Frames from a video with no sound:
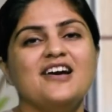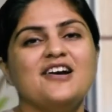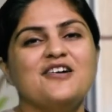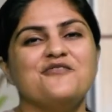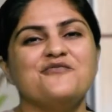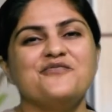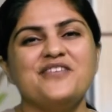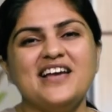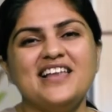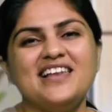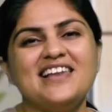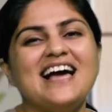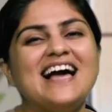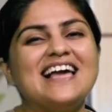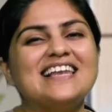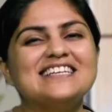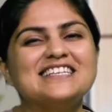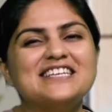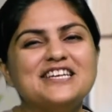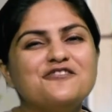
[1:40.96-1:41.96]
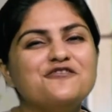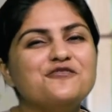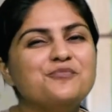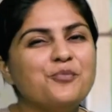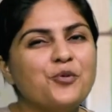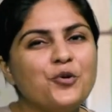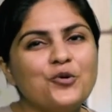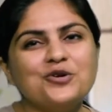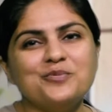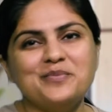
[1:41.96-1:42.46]
Well, I'll give
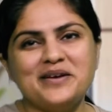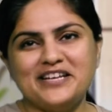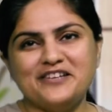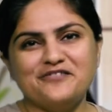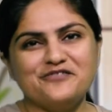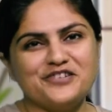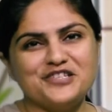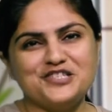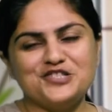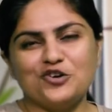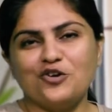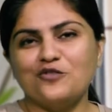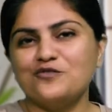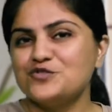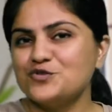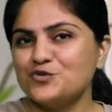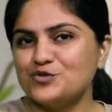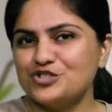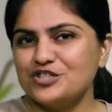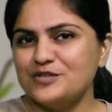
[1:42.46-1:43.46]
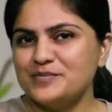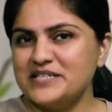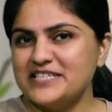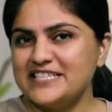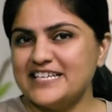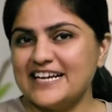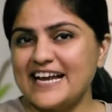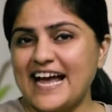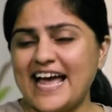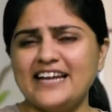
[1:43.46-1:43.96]
more benefits of social
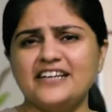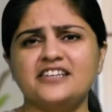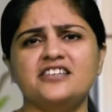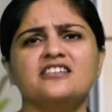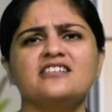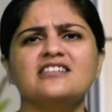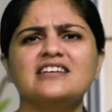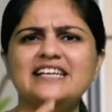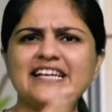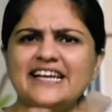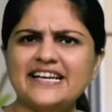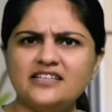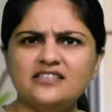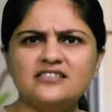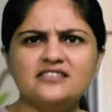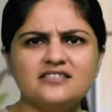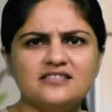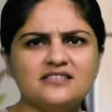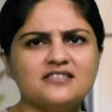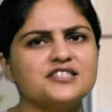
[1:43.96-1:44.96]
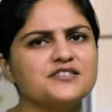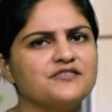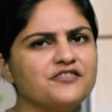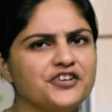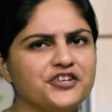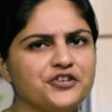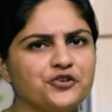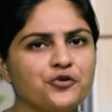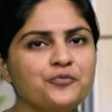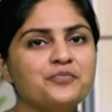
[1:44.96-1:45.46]
media calendar later in this
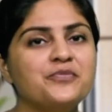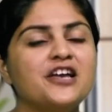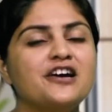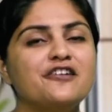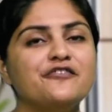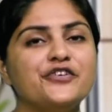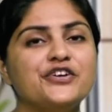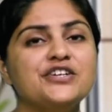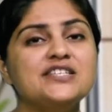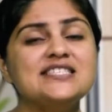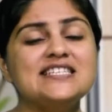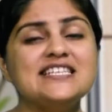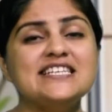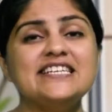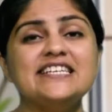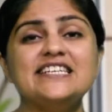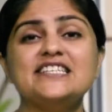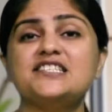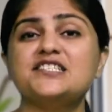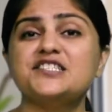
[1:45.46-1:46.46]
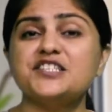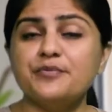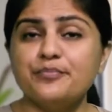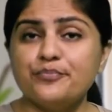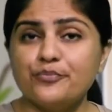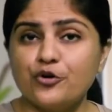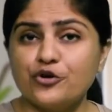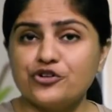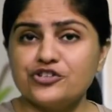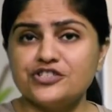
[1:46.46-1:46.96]
video. Firstly, it is
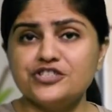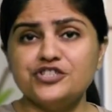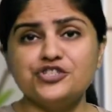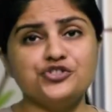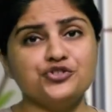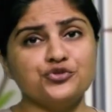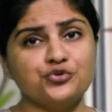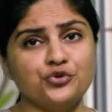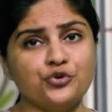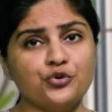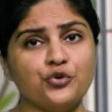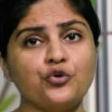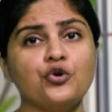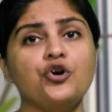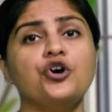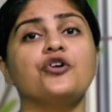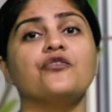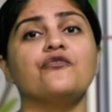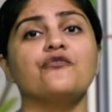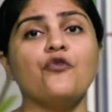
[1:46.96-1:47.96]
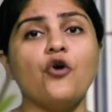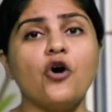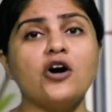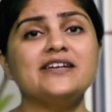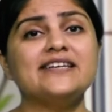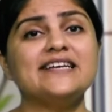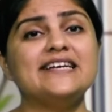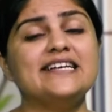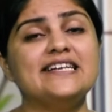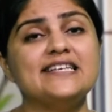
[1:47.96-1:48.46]
important to know what
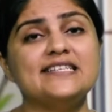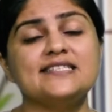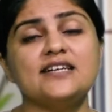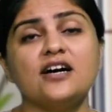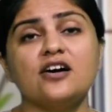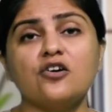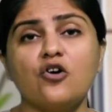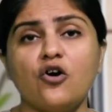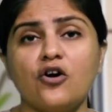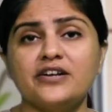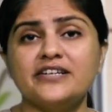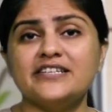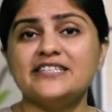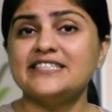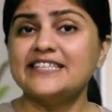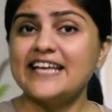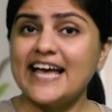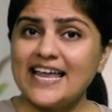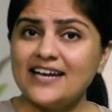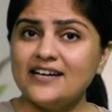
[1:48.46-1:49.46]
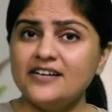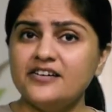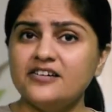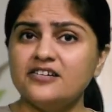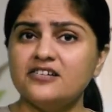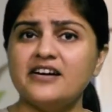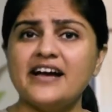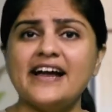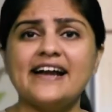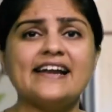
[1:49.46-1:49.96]
is a content
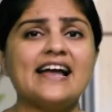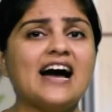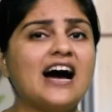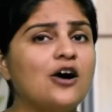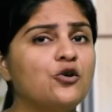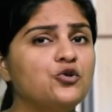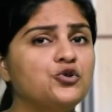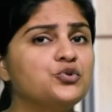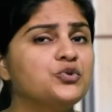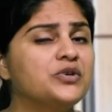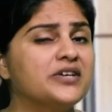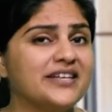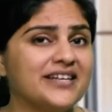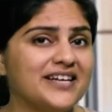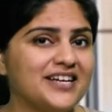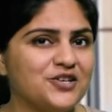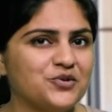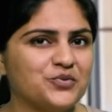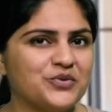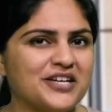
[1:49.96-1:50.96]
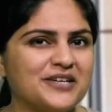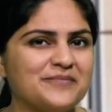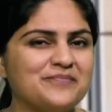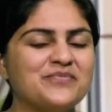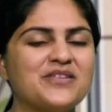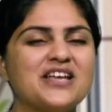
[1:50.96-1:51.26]
calendar and how to create one.